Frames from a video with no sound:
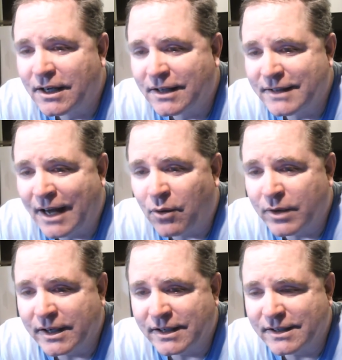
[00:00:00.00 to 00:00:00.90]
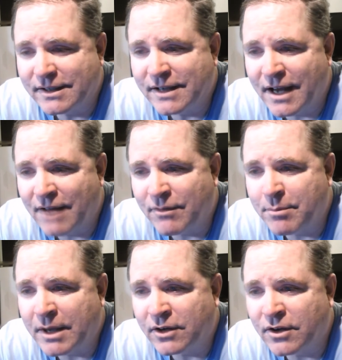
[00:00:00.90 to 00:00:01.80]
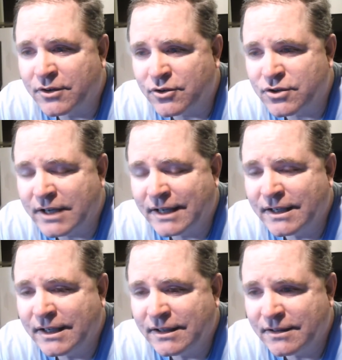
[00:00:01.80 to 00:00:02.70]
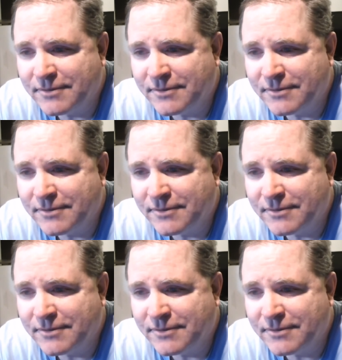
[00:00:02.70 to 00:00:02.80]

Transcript: now we have a better understanding